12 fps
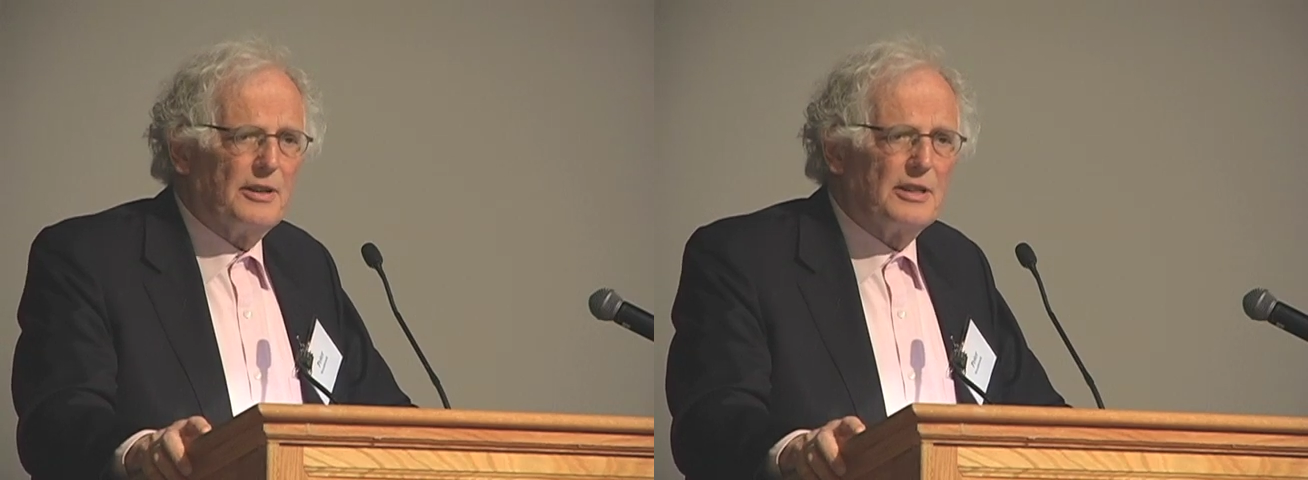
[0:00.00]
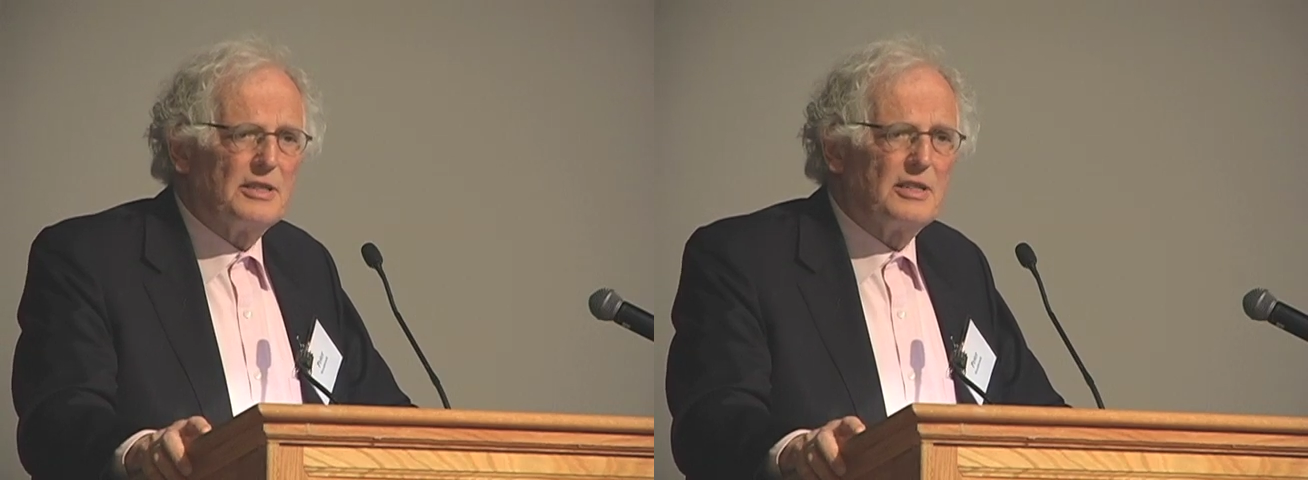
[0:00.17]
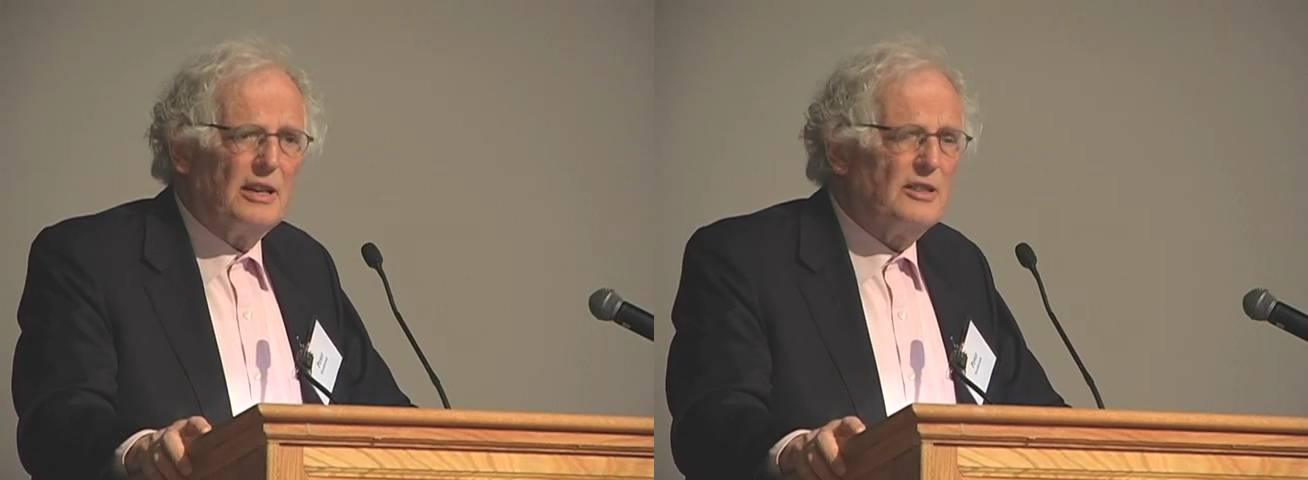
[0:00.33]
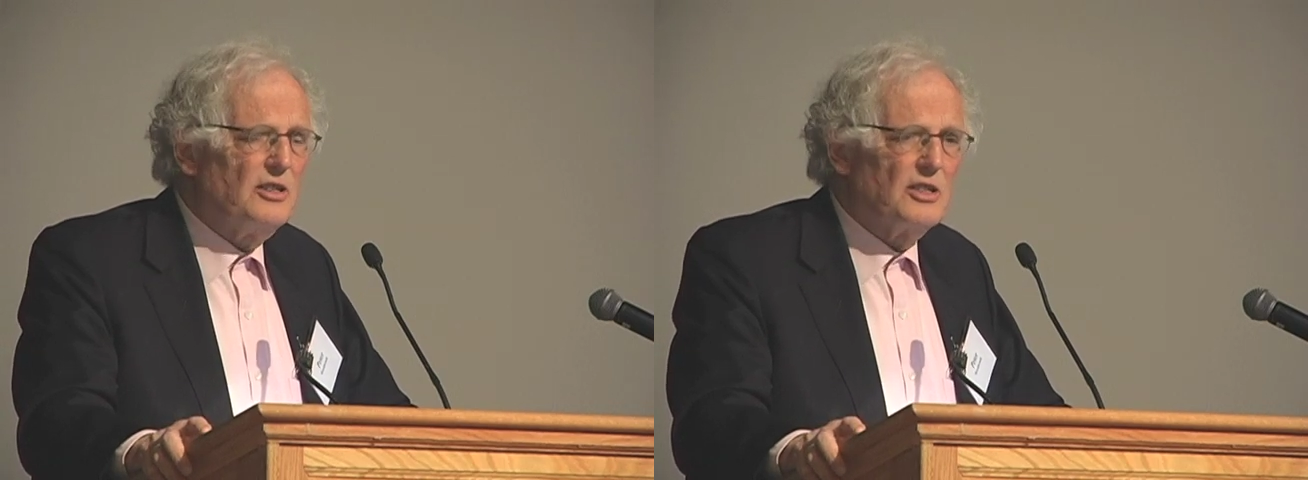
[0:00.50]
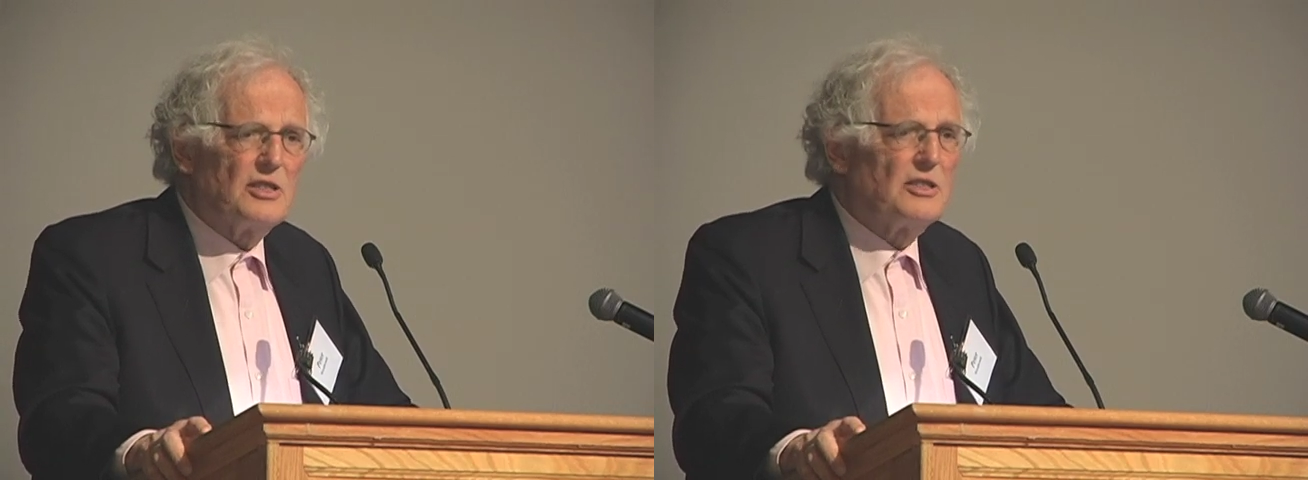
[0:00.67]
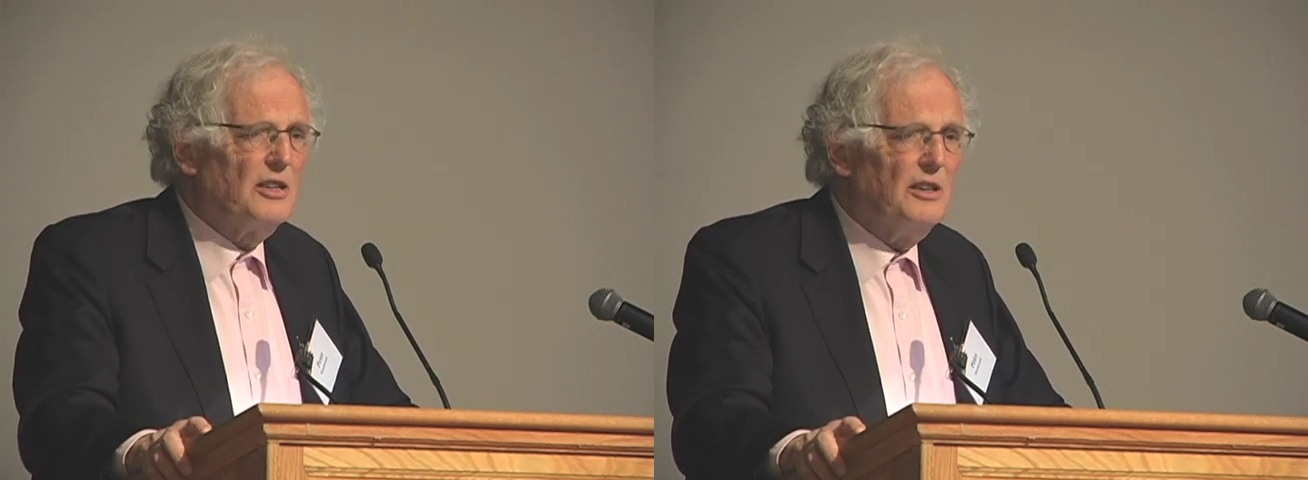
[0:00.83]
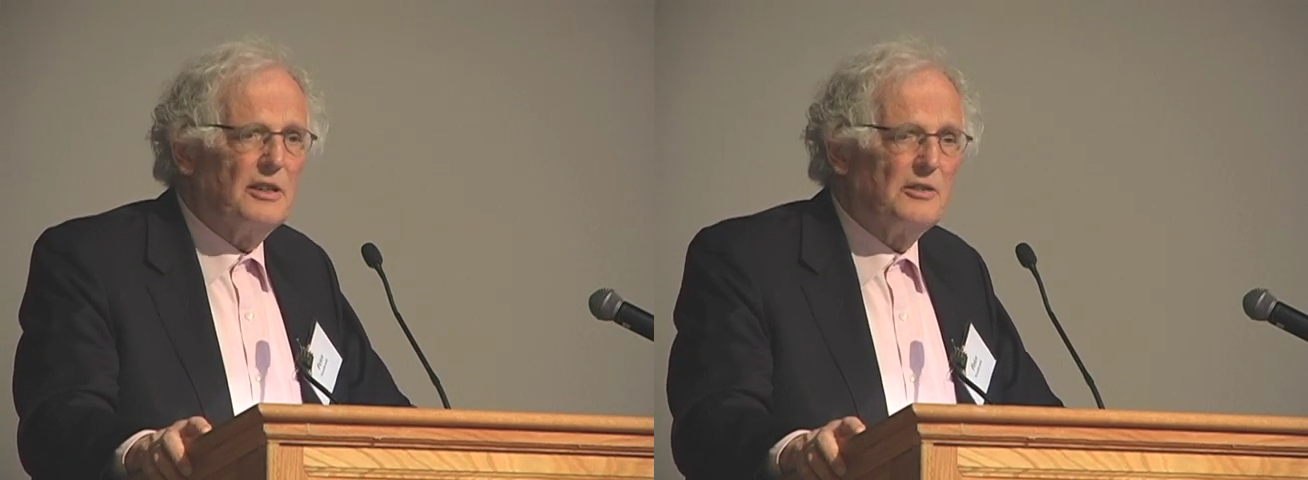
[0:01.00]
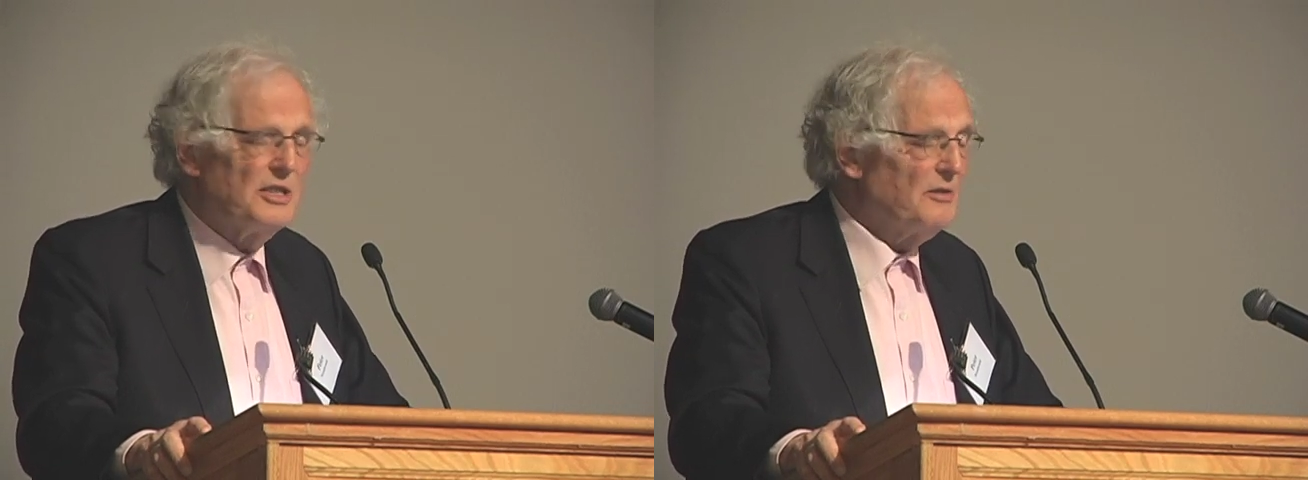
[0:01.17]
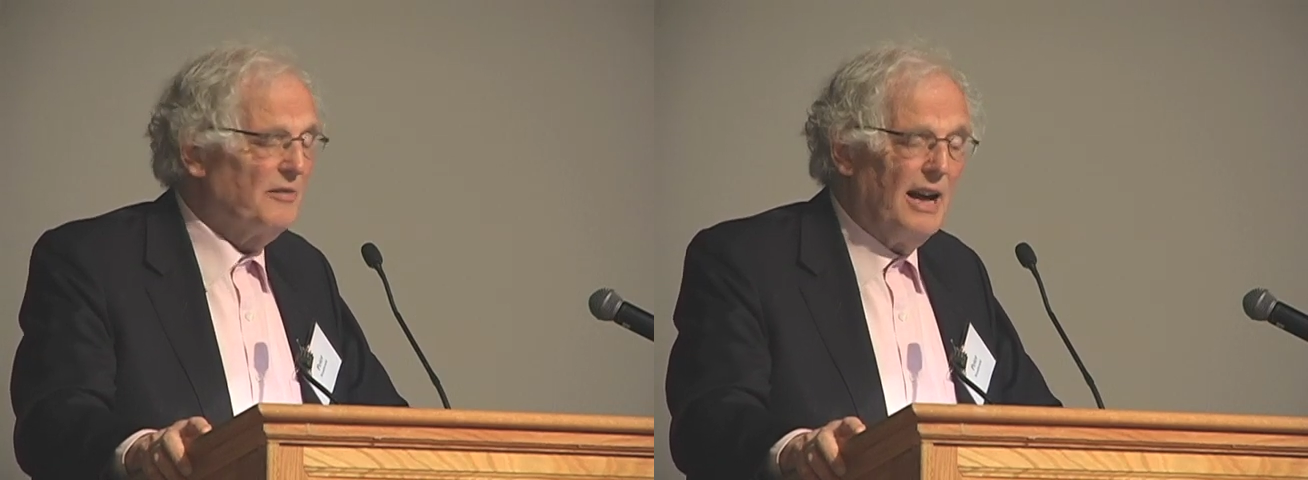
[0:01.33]
The sun just turned
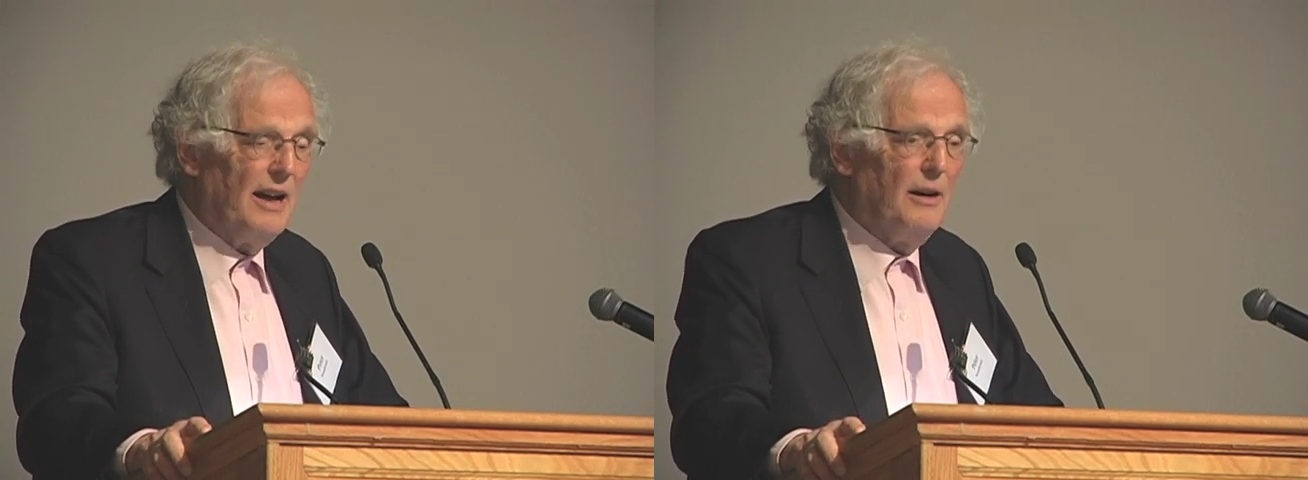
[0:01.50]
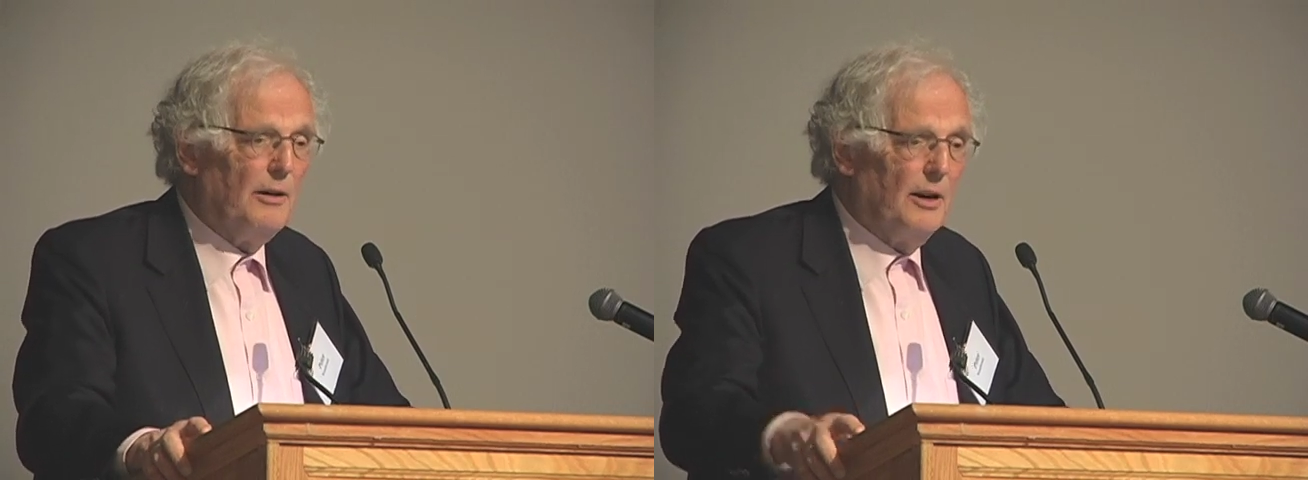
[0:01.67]
around,